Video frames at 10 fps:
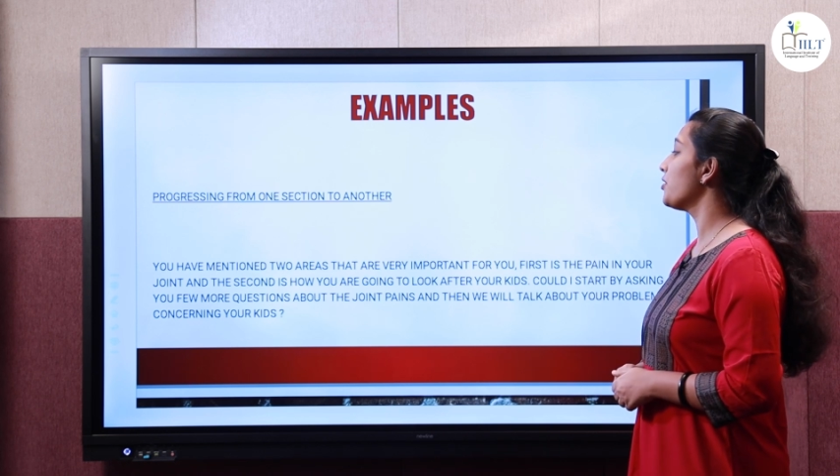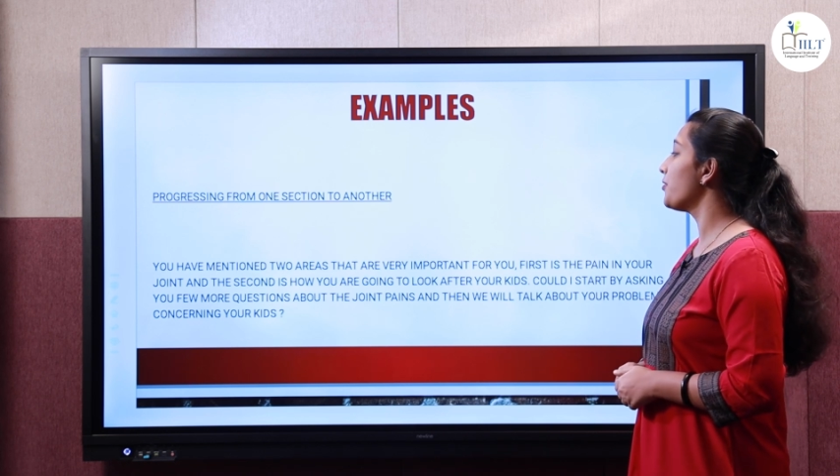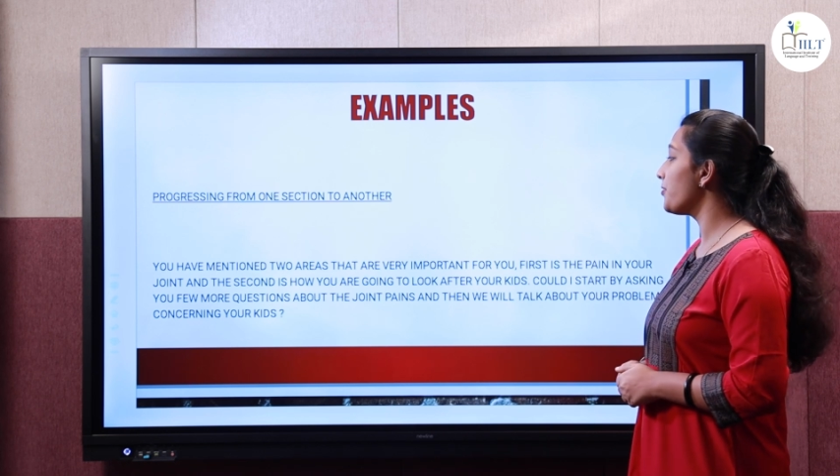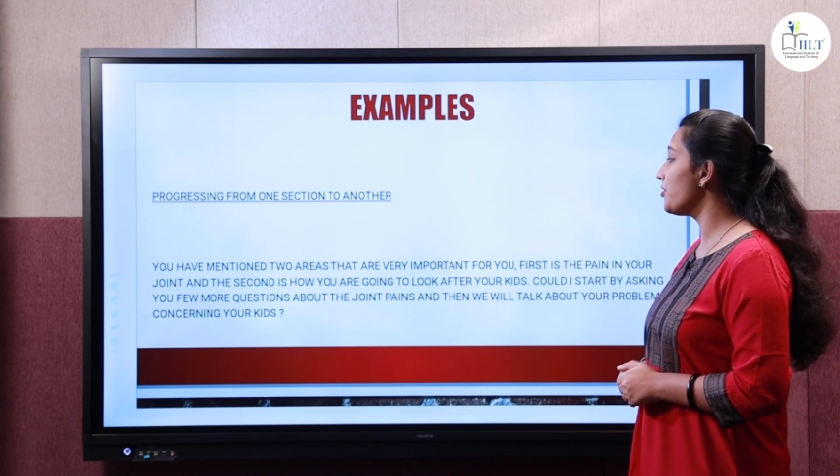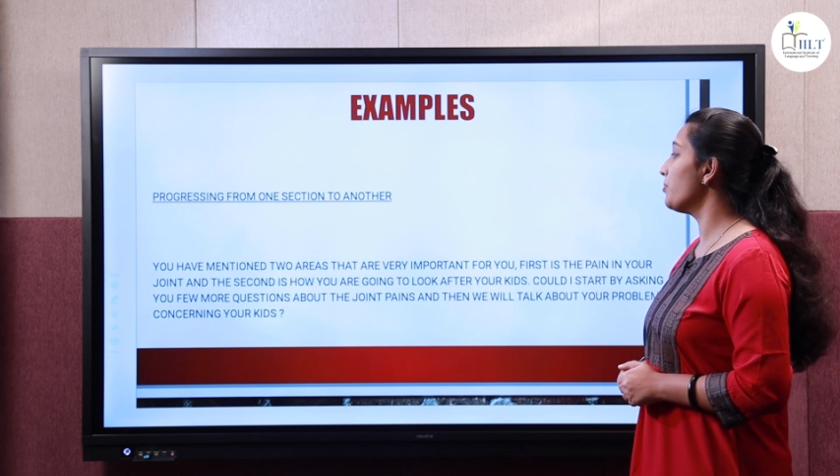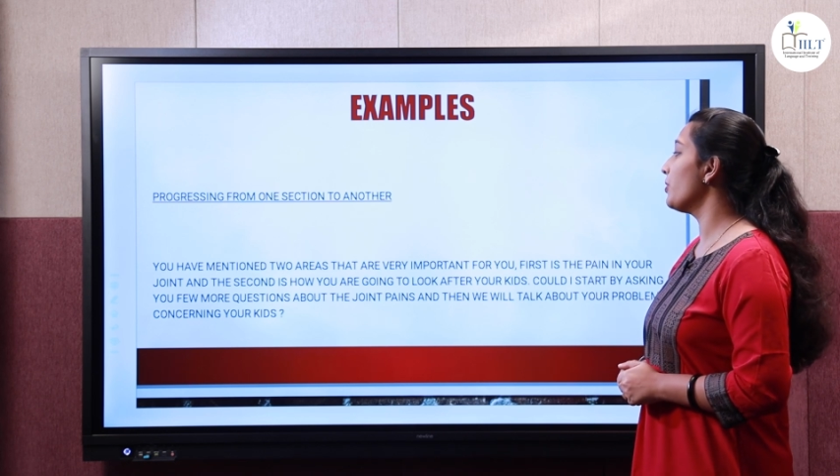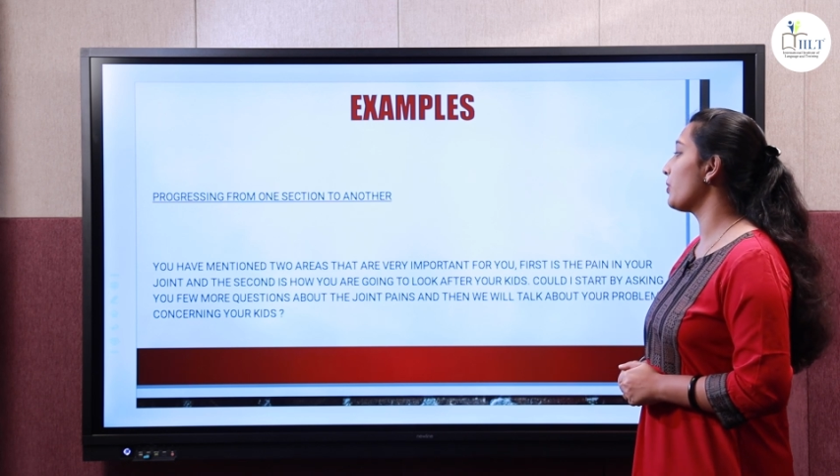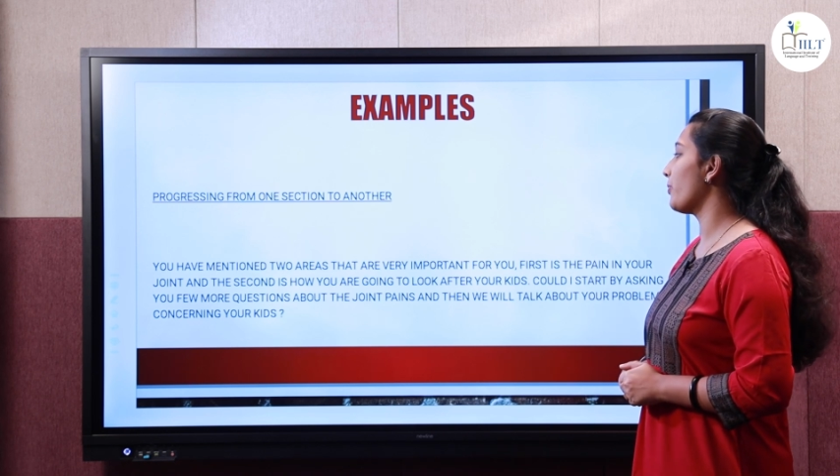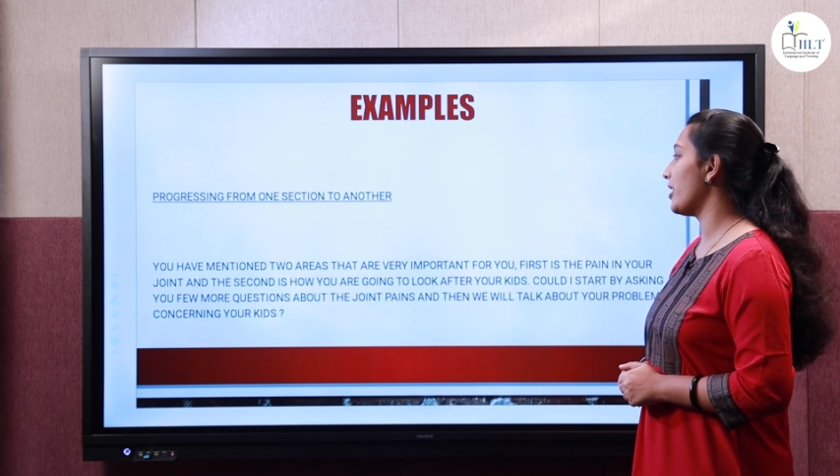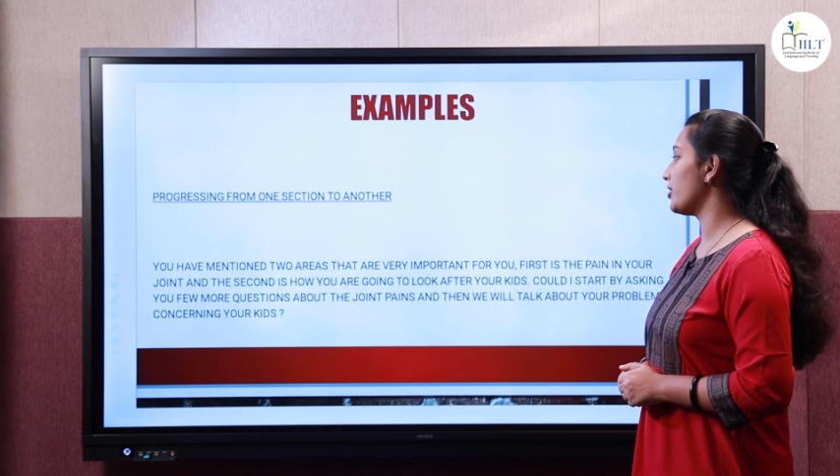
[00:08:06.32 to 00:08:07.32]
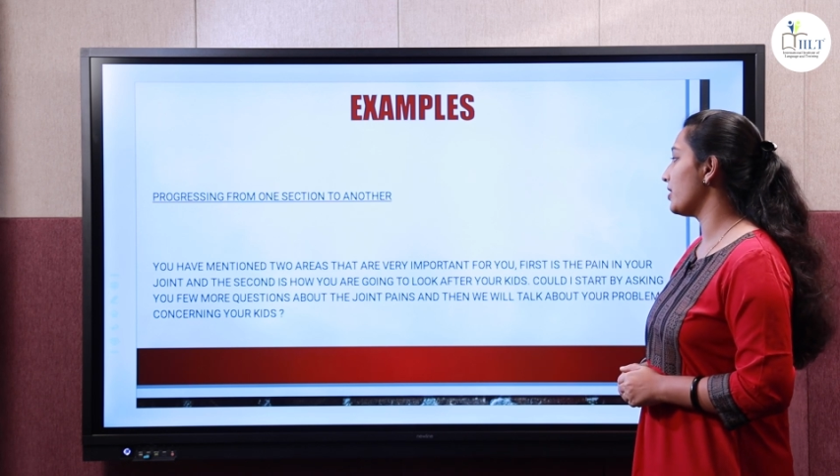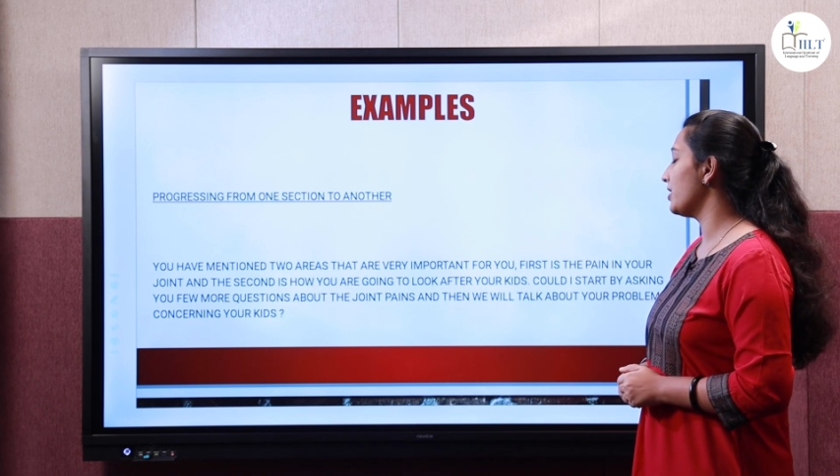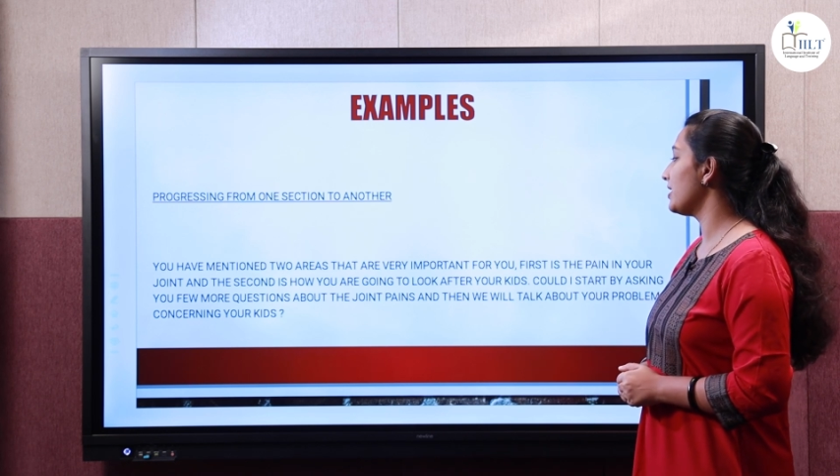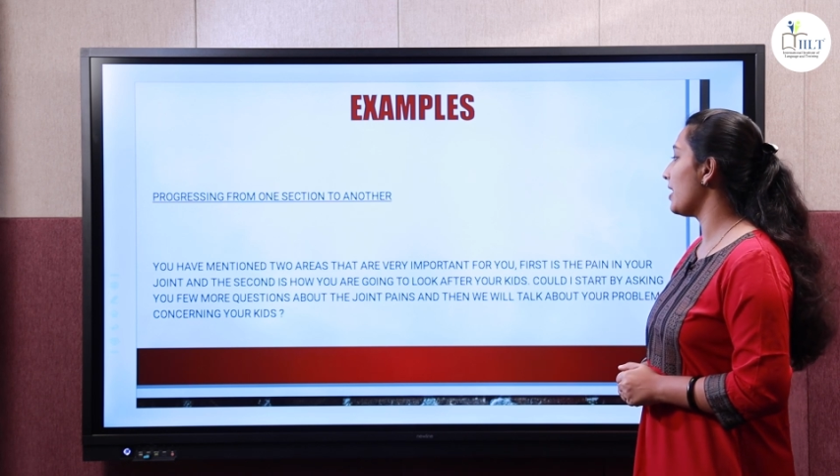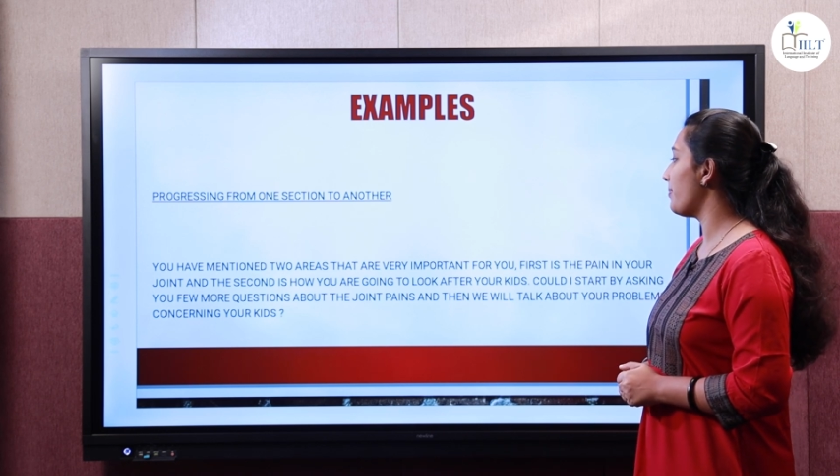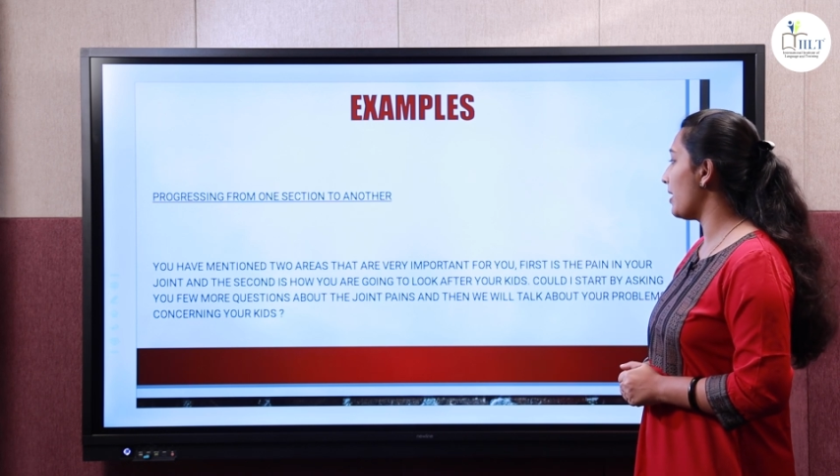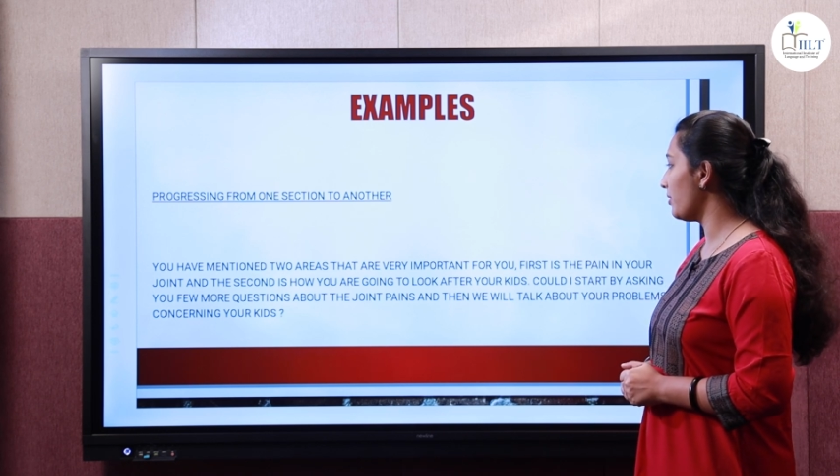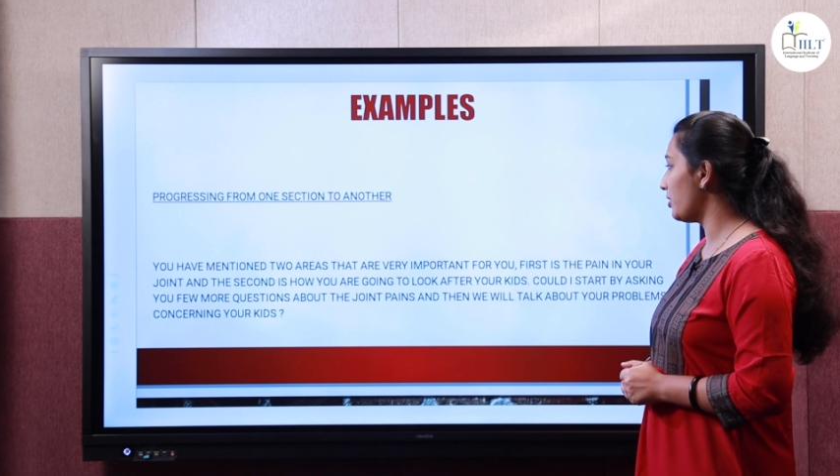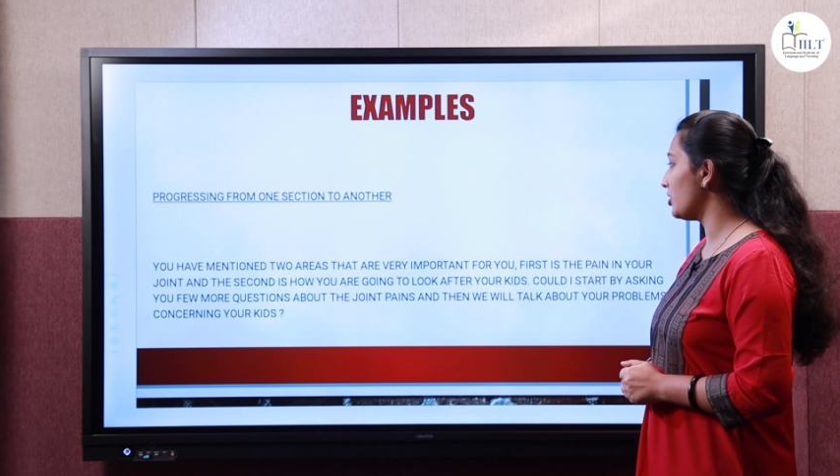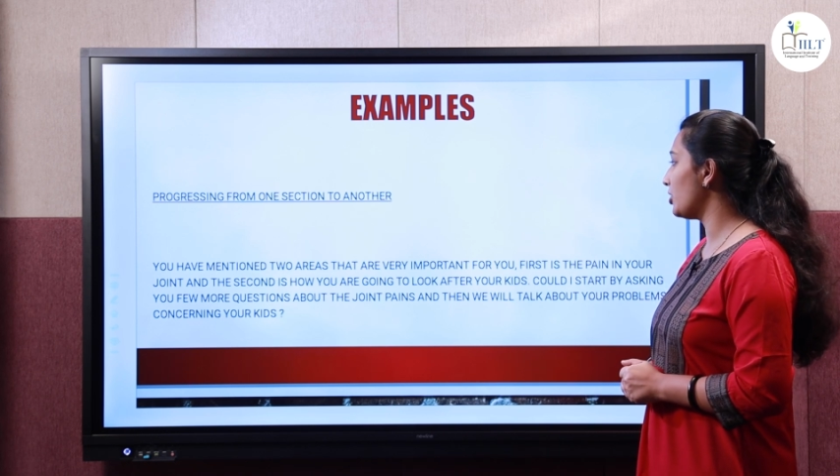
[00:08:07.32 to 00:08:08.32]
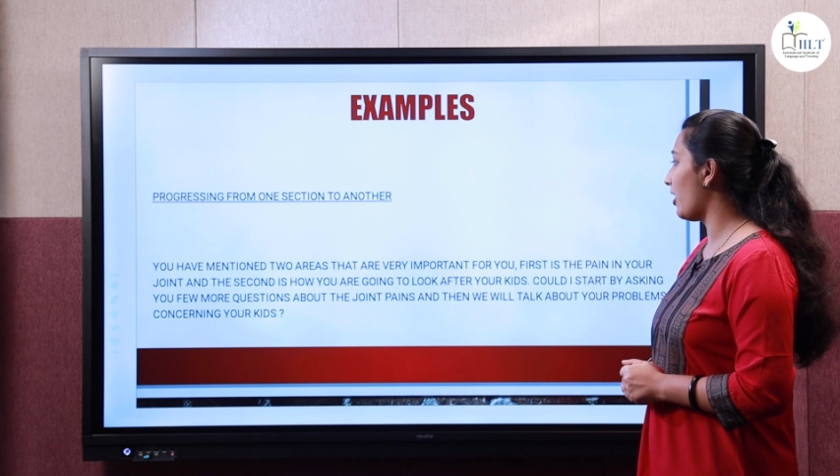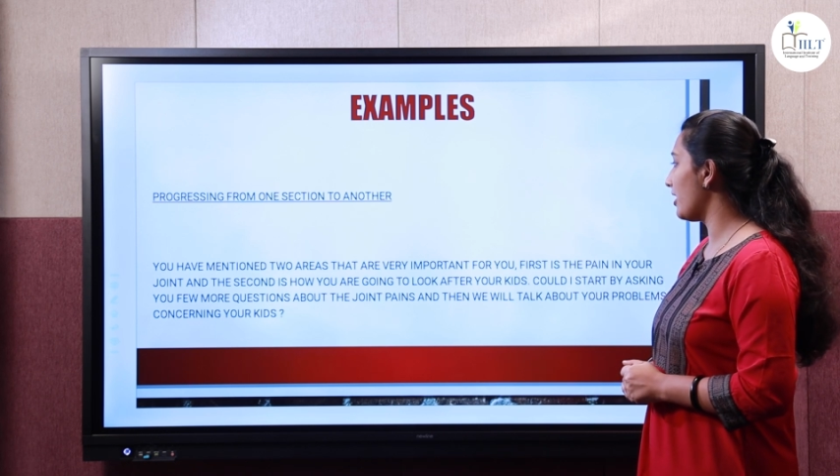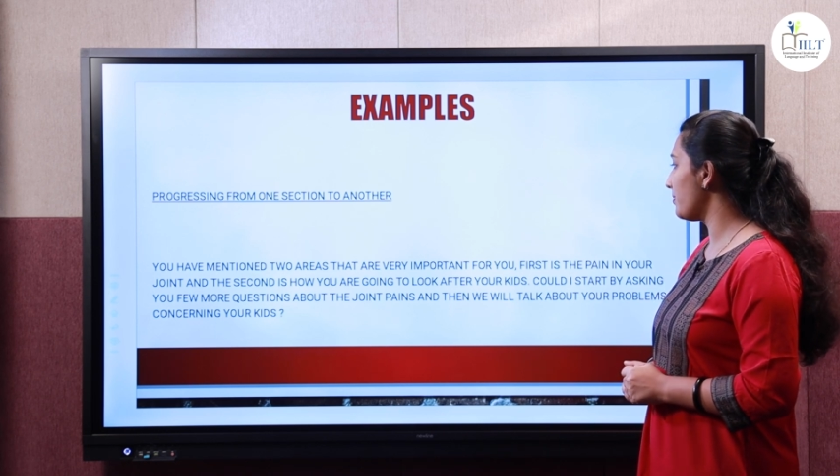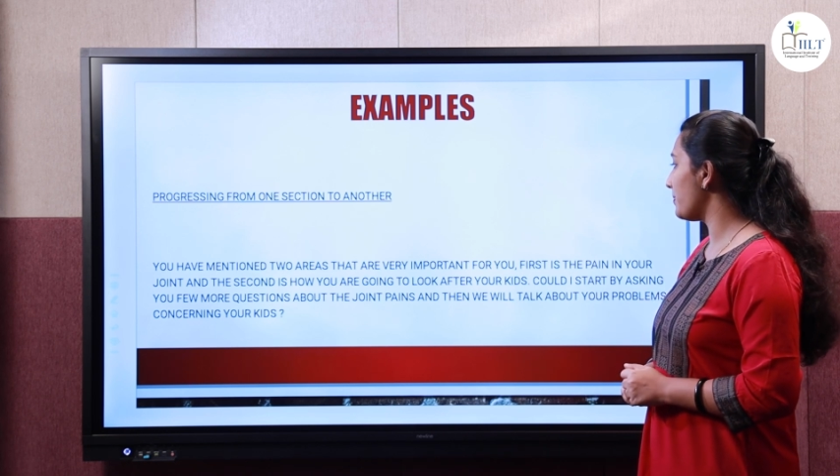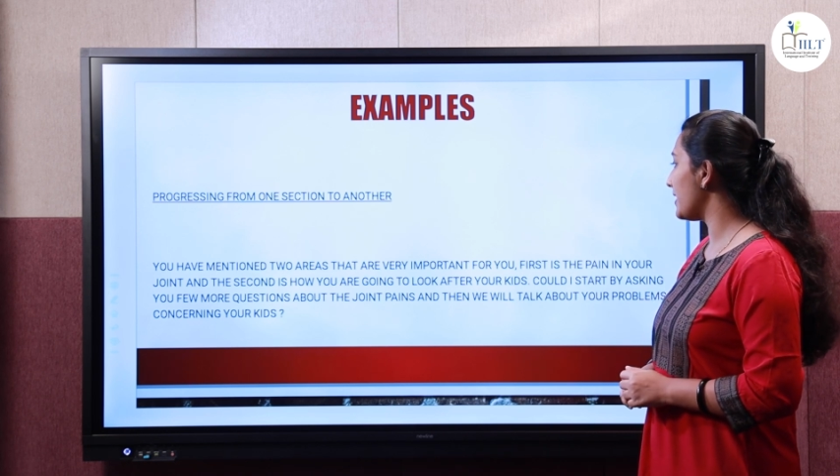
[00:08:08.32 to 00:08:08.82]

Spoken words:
you a few more questions about the joint